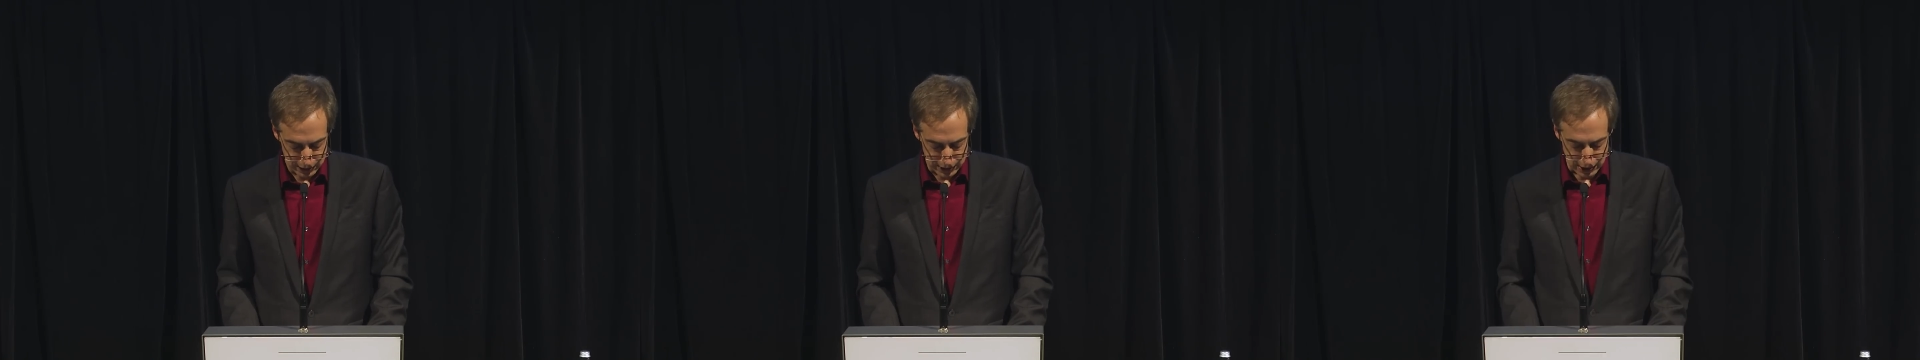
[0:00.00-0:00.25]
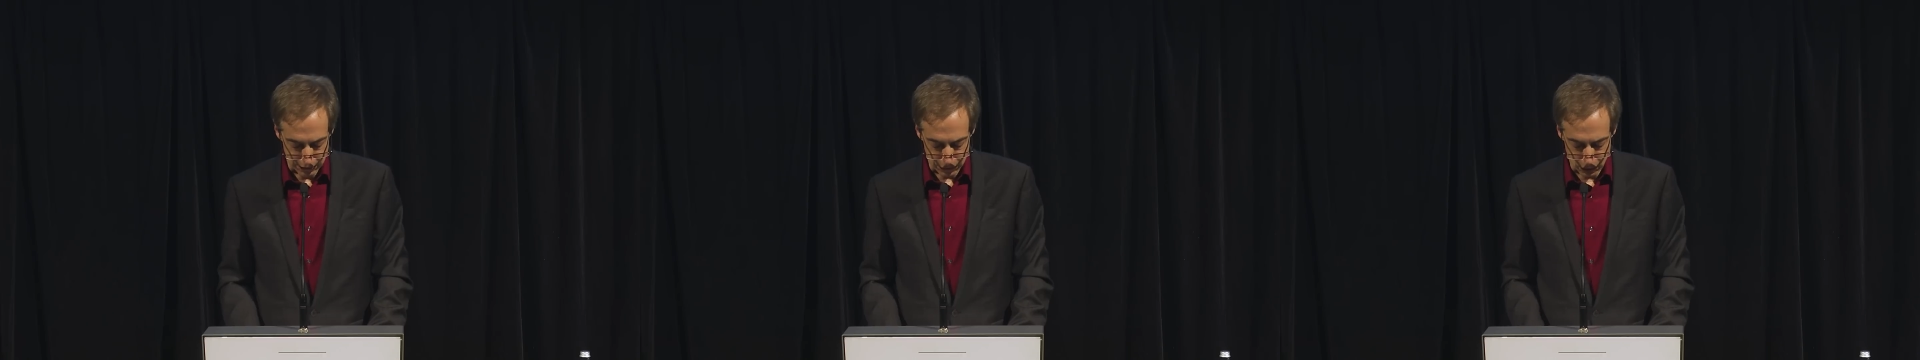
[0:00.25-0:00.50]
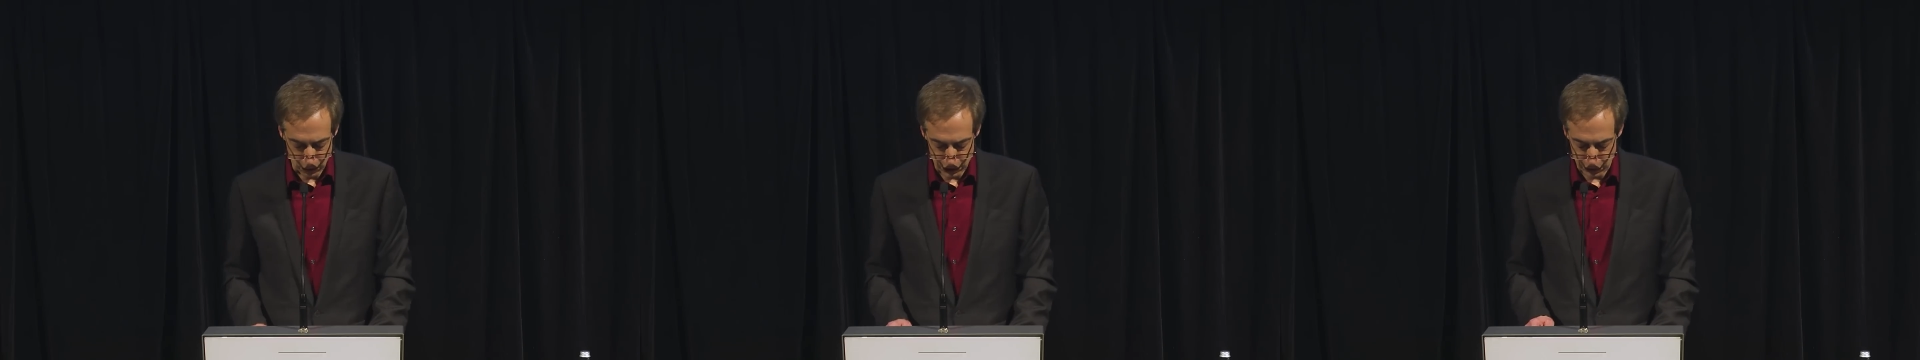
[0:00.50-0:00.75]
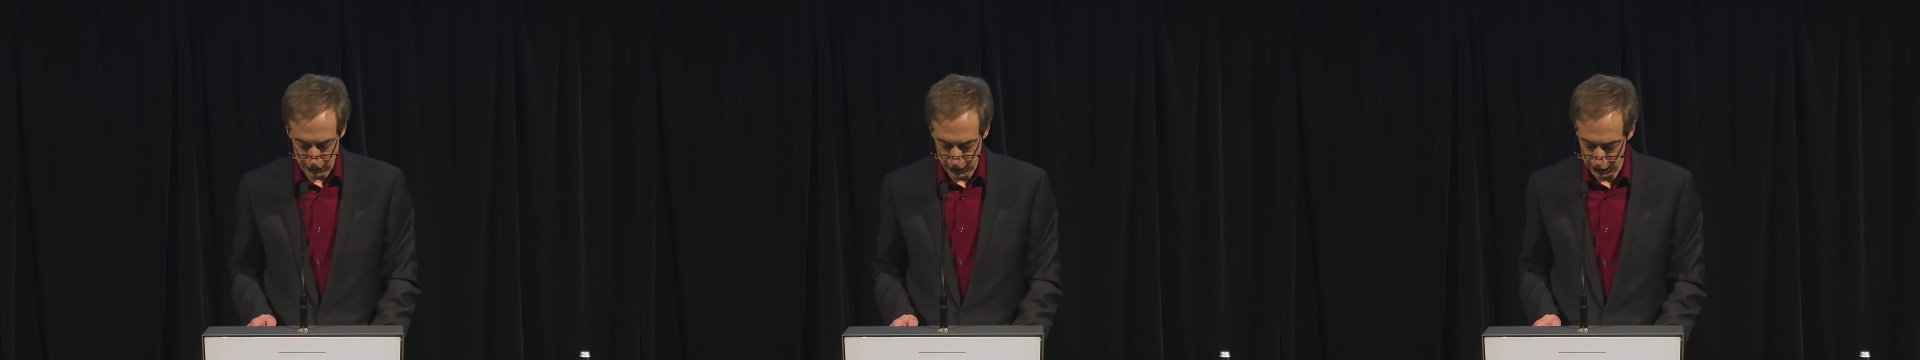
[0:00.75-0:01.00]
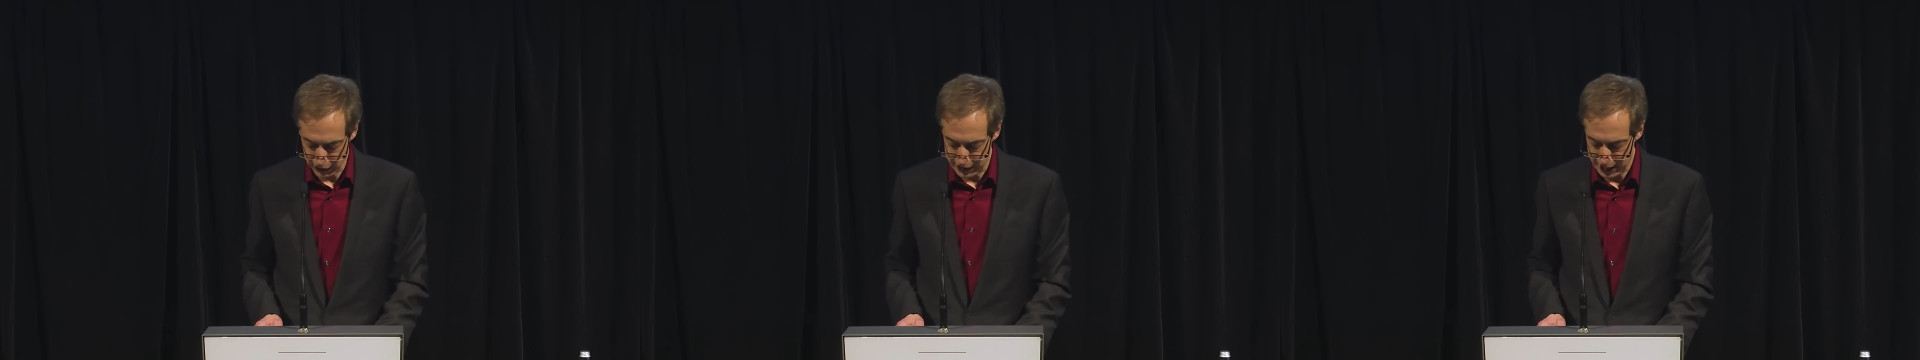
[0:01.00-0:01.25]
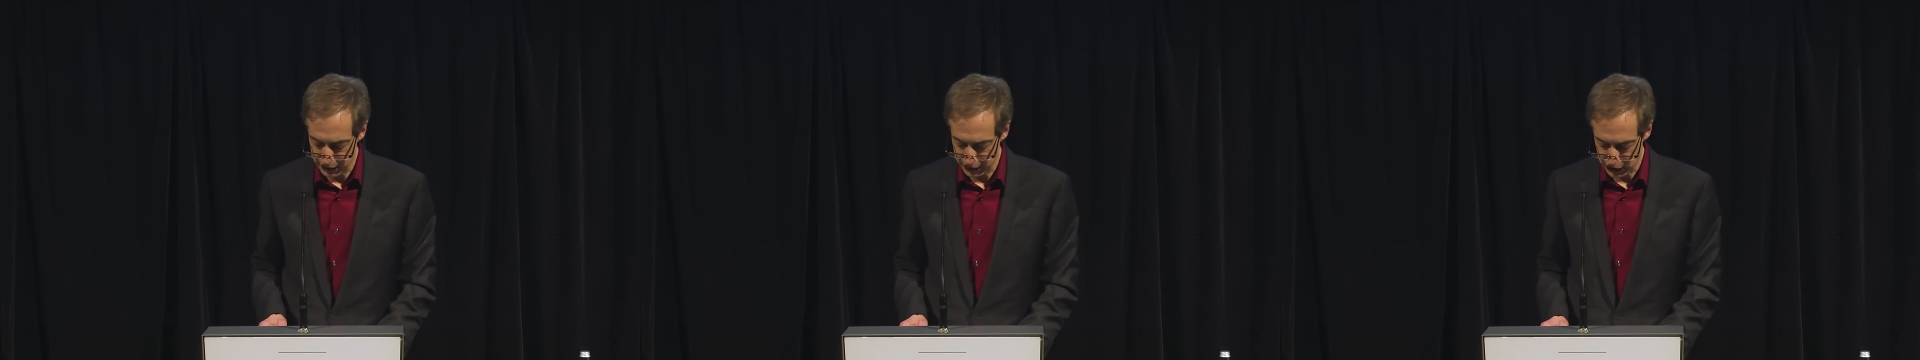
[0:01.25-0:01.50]
Now, of course, we all know
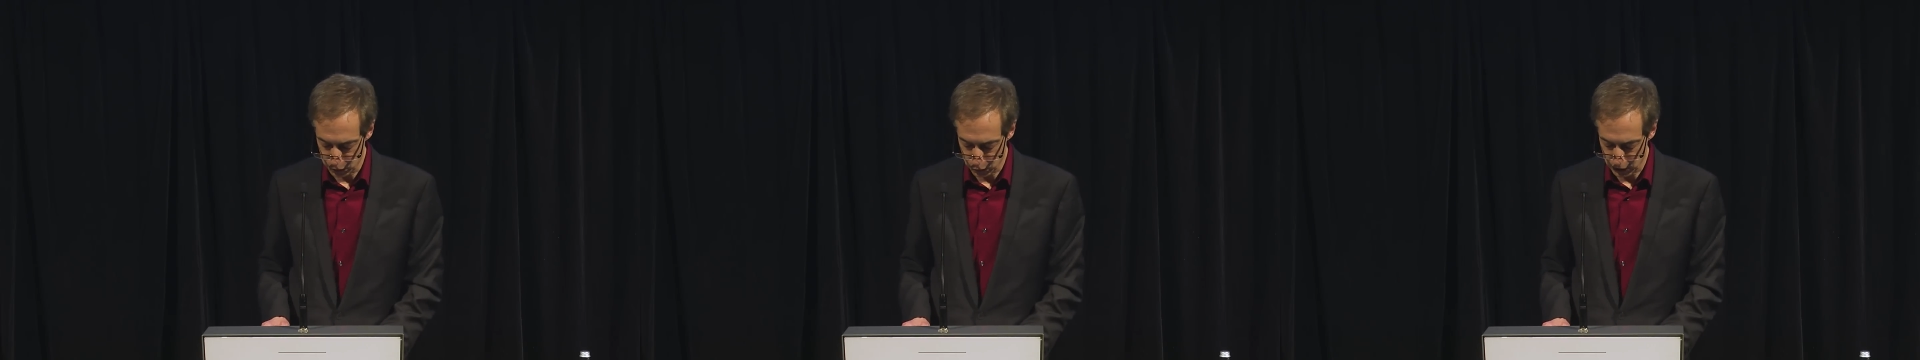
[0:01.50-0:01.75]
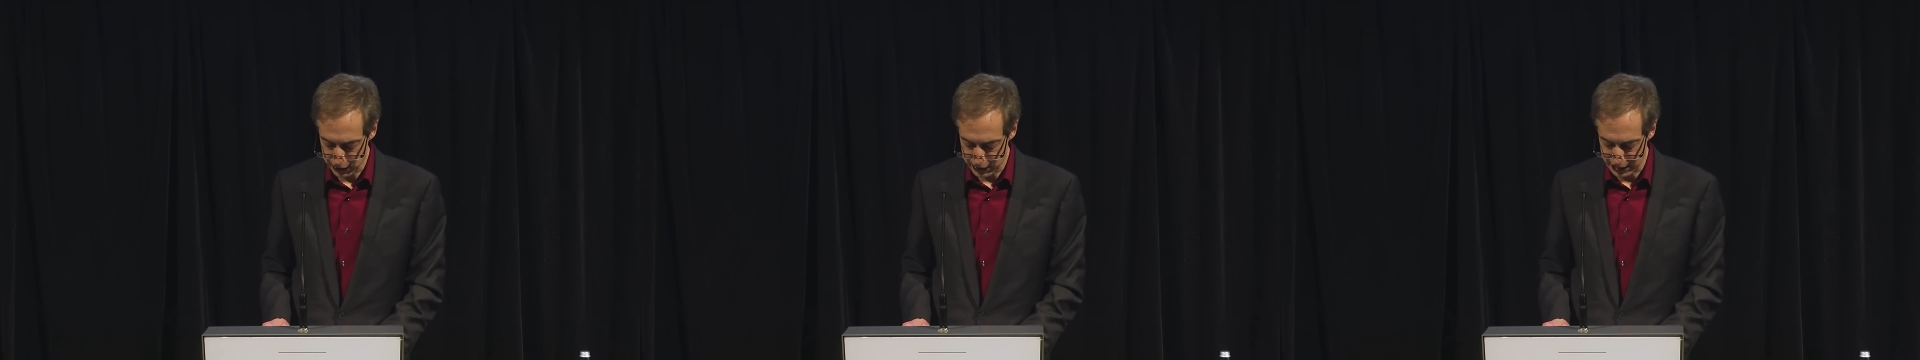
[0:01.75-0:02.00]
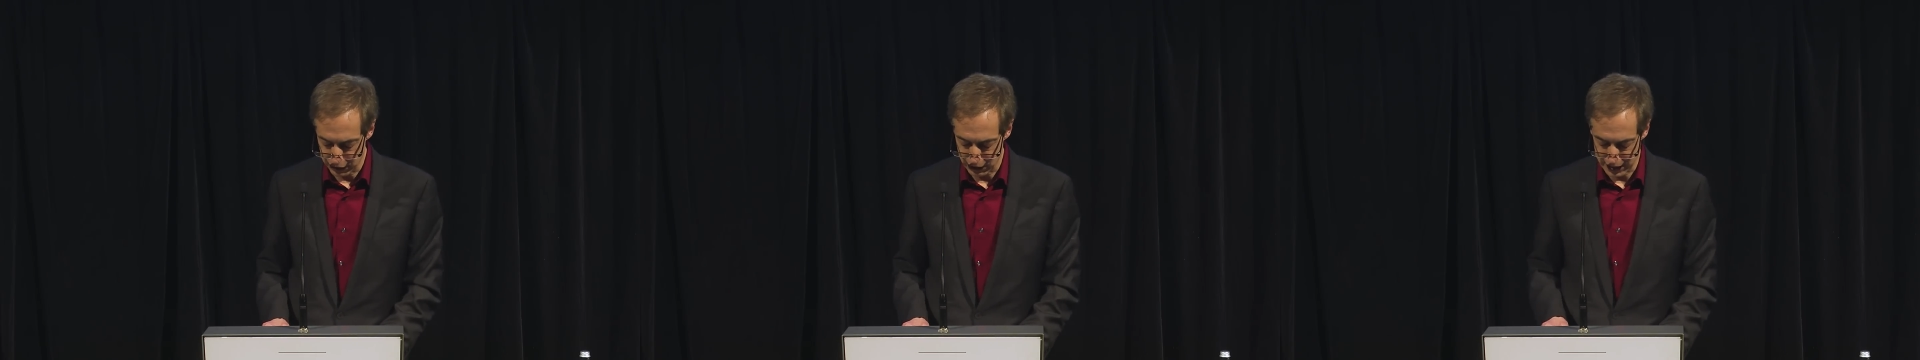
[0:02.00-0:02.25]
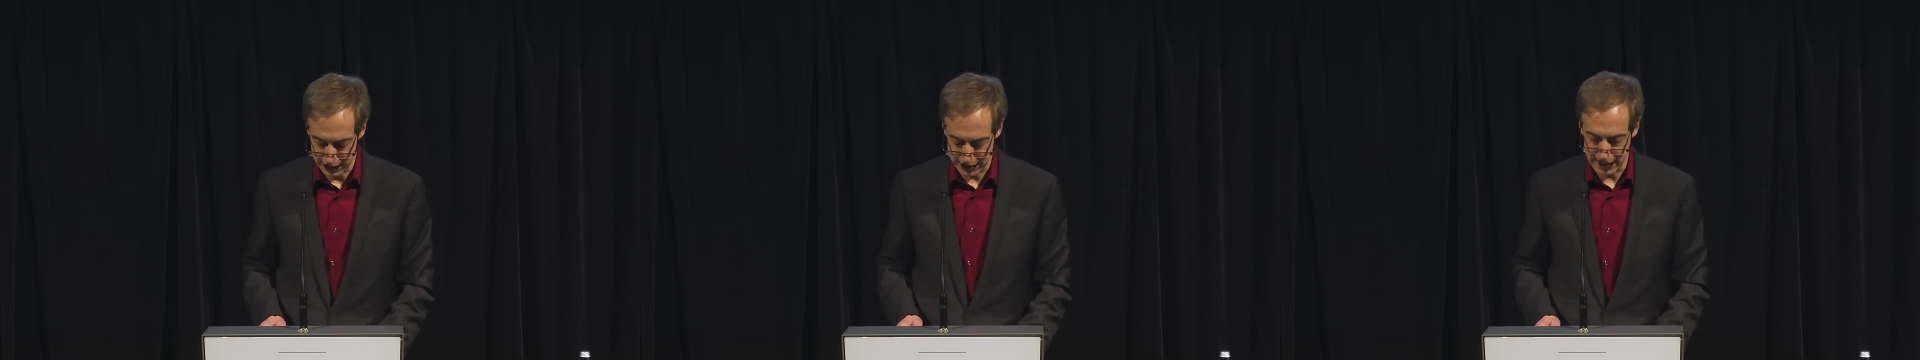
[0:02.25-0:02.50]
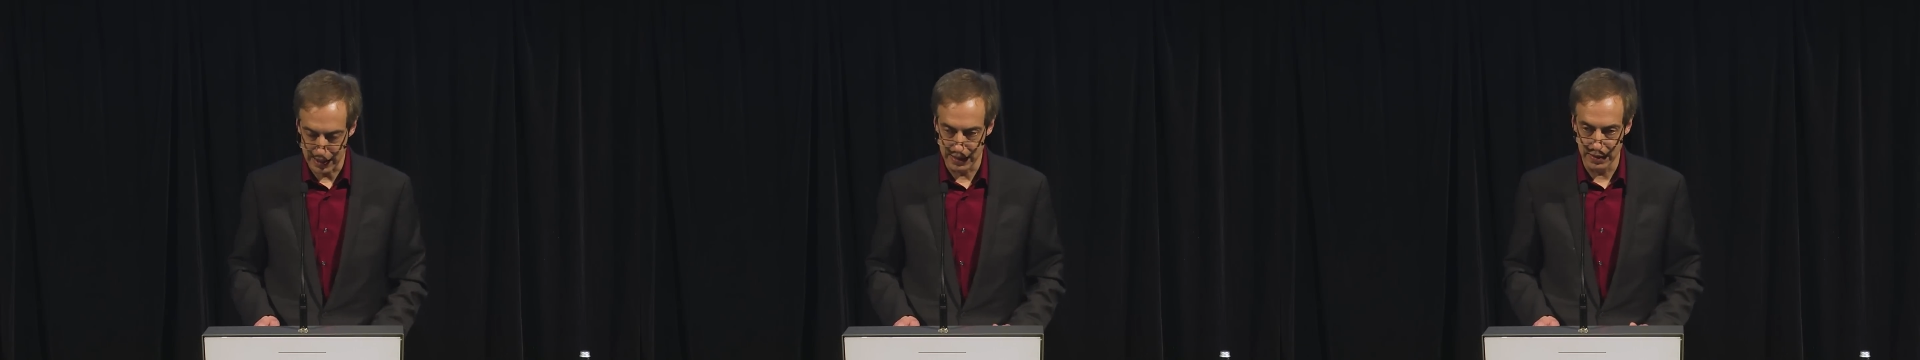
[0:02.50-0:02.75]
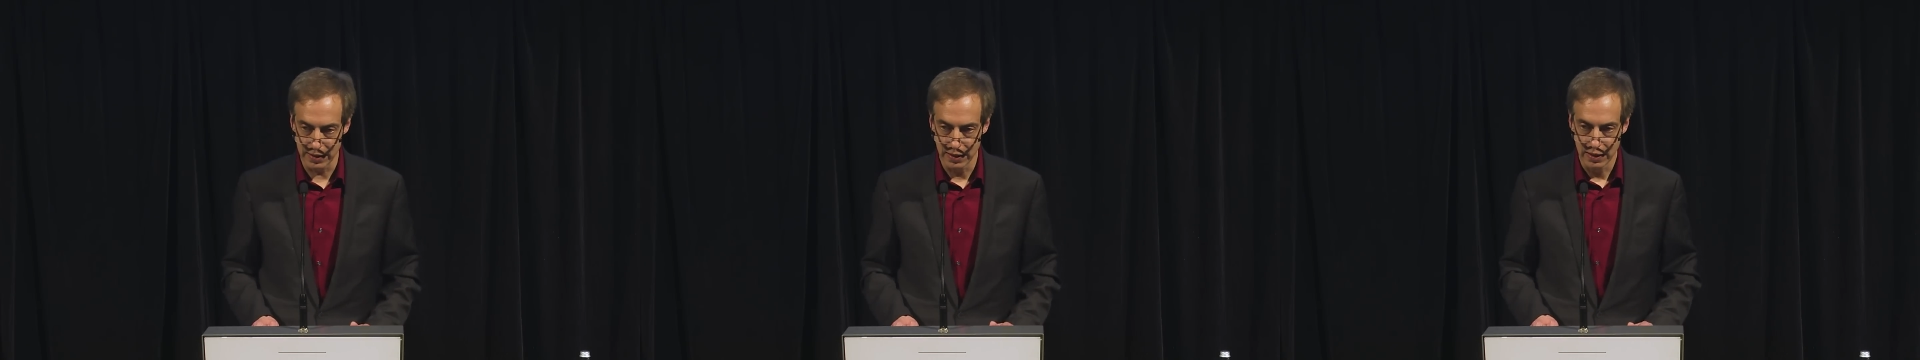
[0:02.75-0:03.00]
countless works that
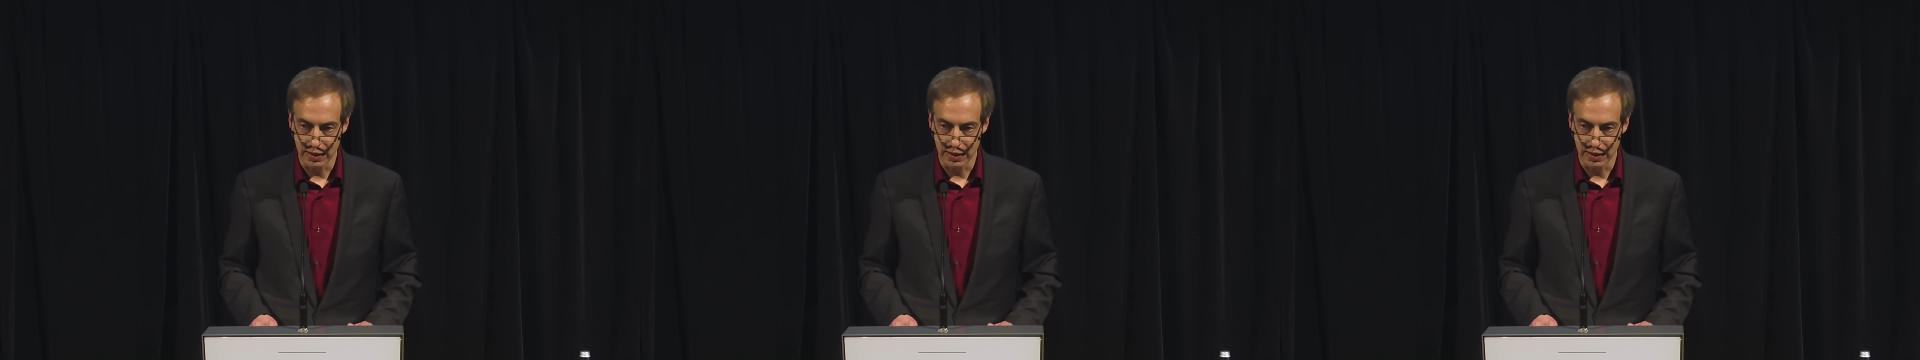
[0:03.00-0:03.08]
transcend